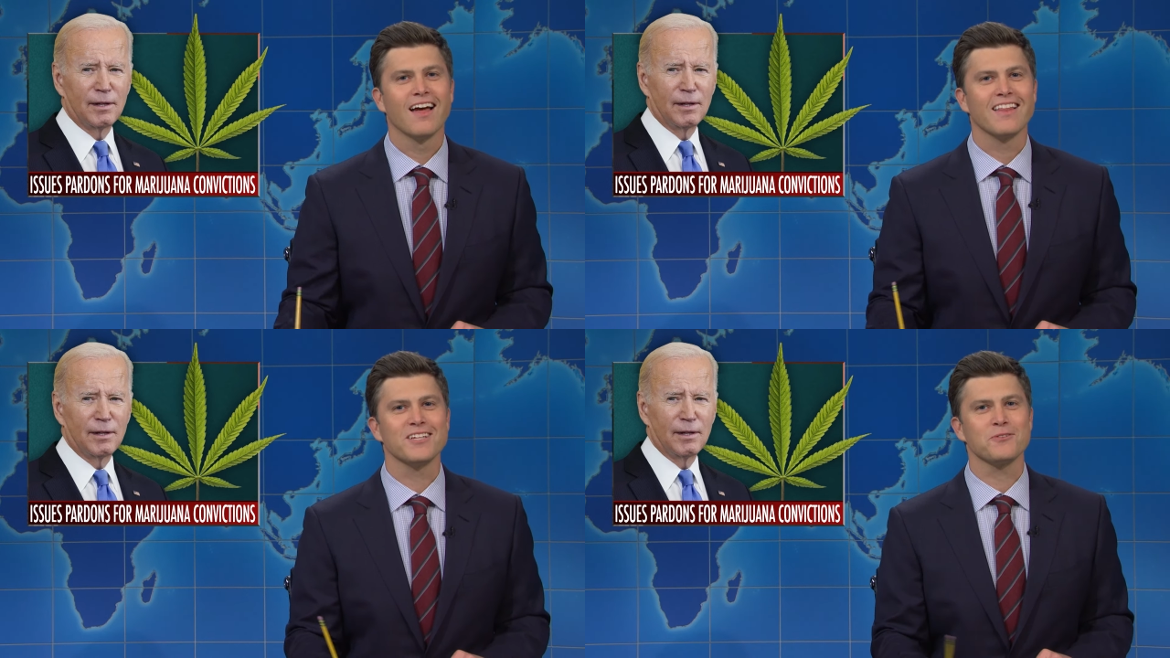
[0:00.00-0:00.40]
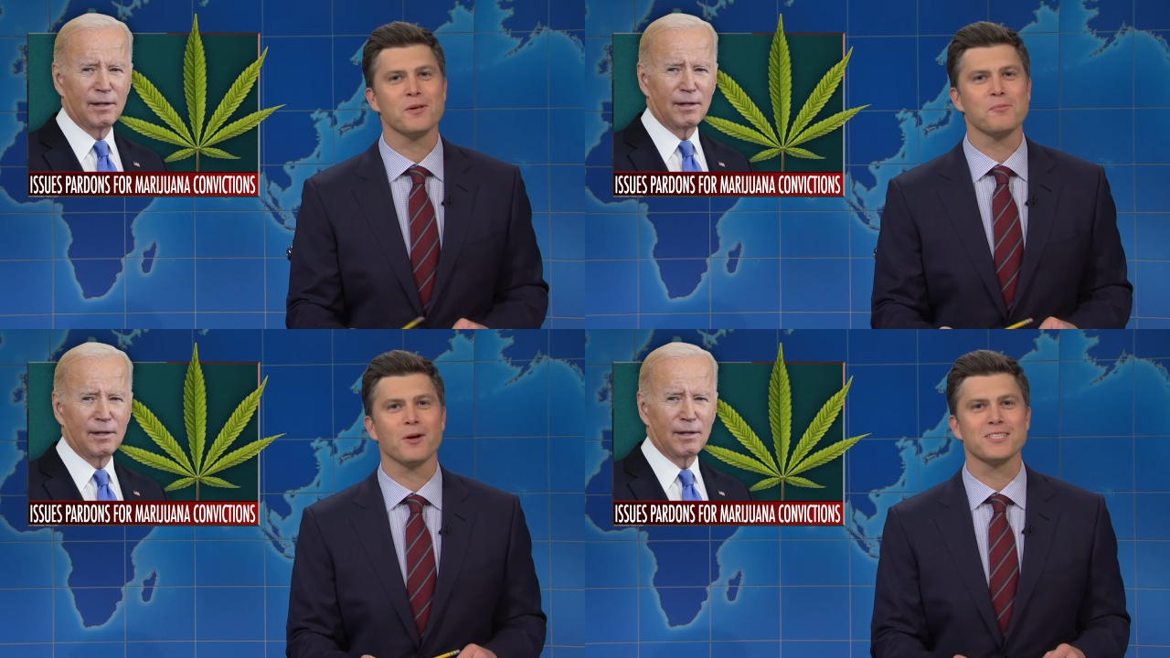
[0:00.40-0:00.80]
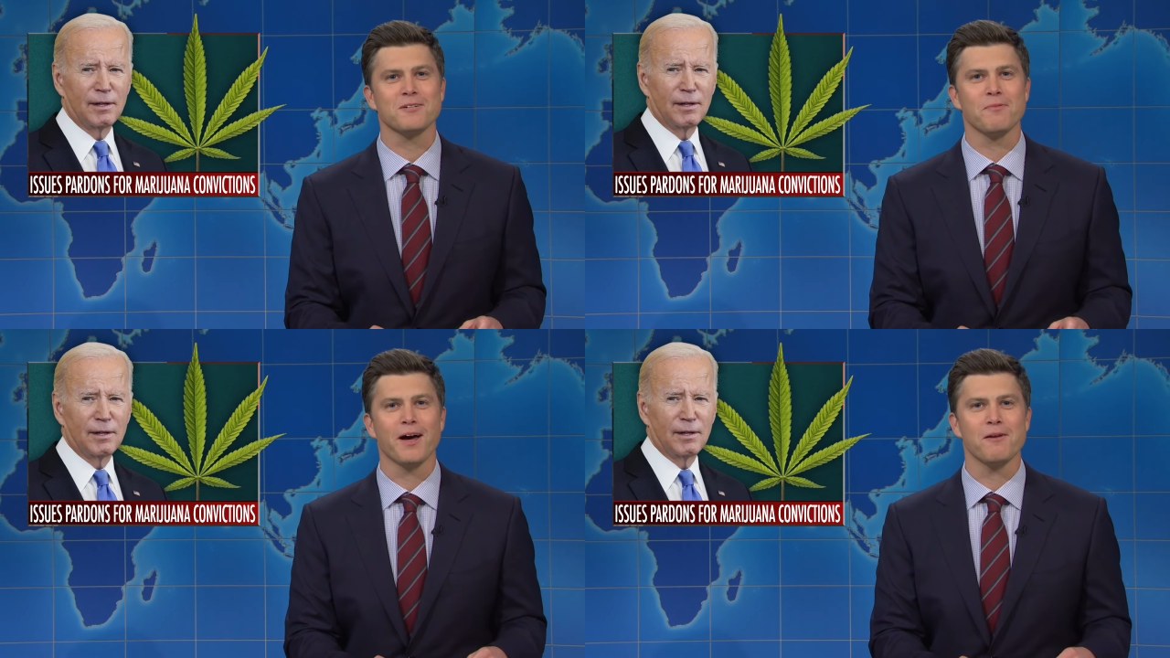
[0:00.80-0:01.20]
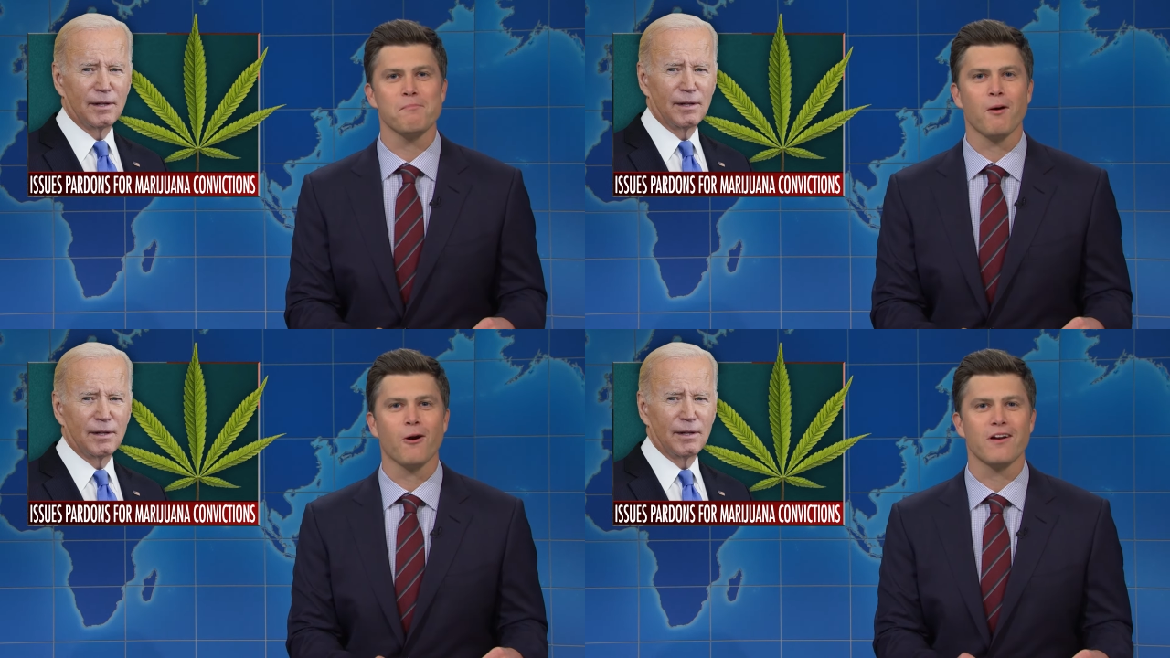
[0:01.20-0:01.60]
Speaker 1: This week, President Biden
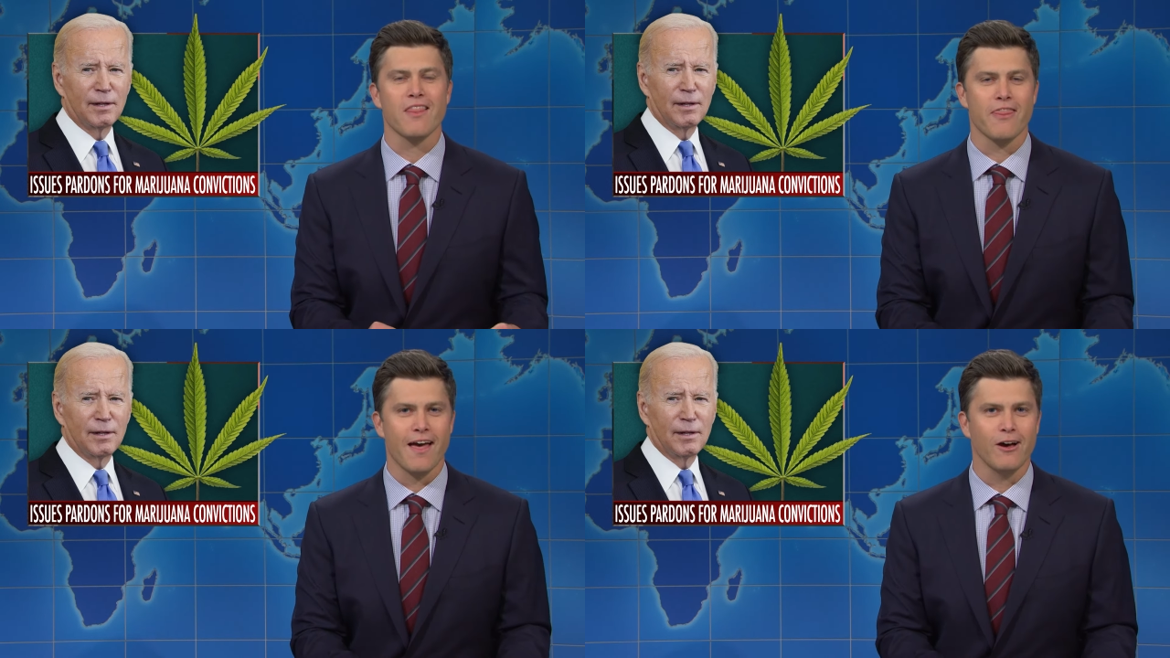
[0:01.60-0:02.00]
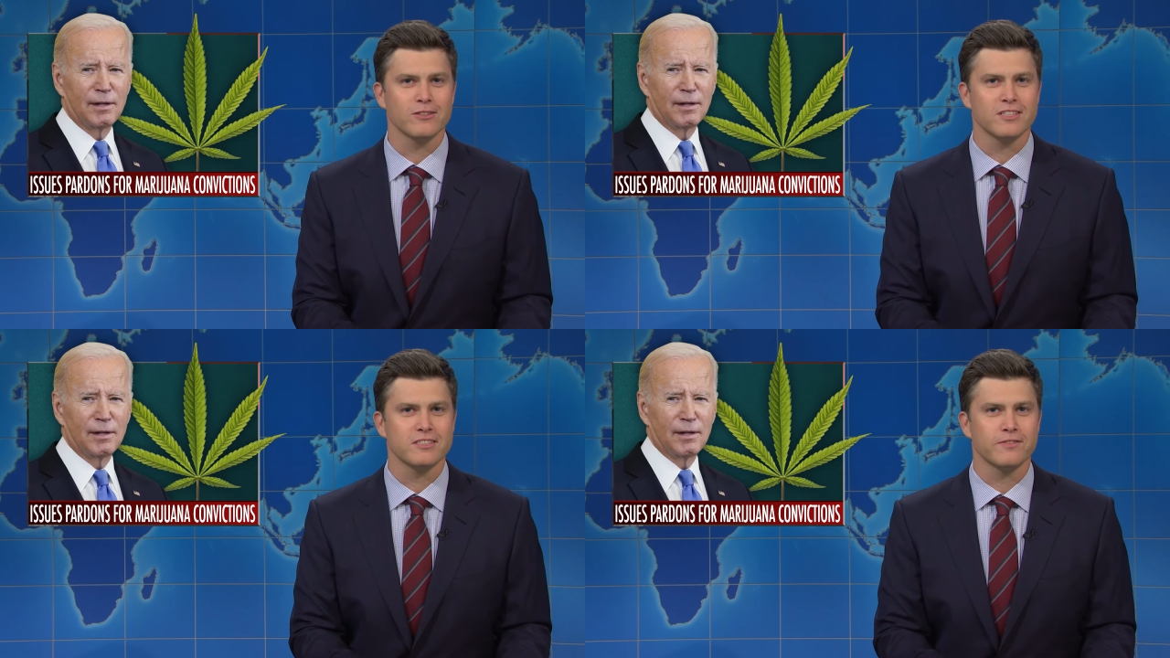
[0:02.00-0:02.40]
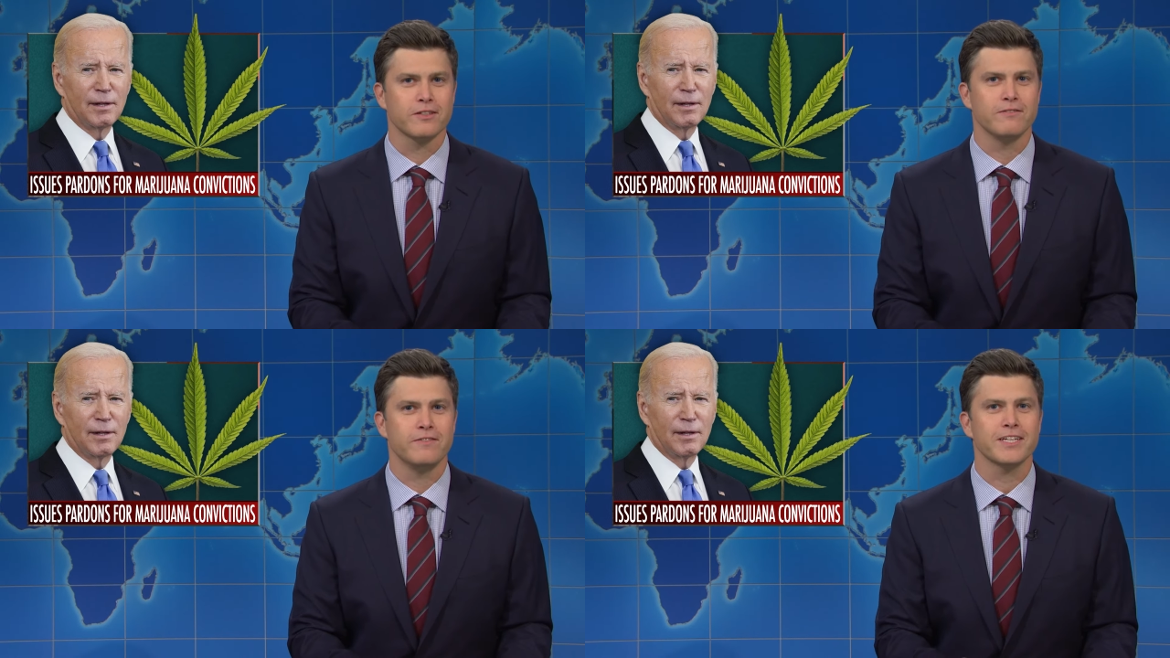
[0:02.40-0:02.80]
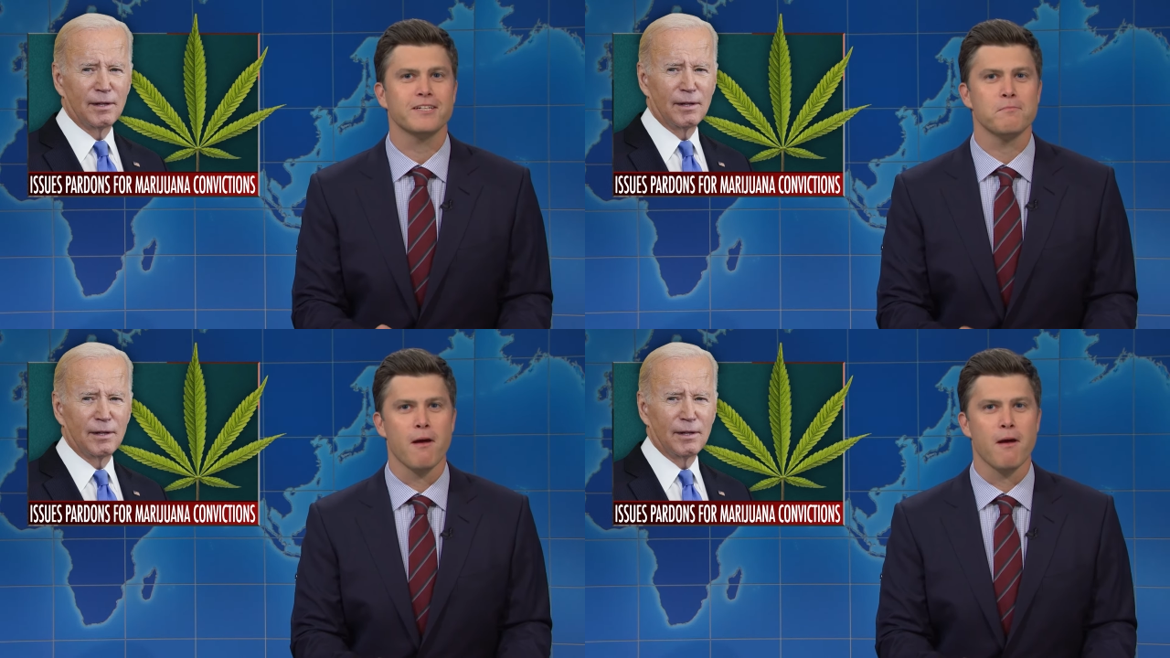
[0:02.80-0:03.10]
pardoned thousands of convicted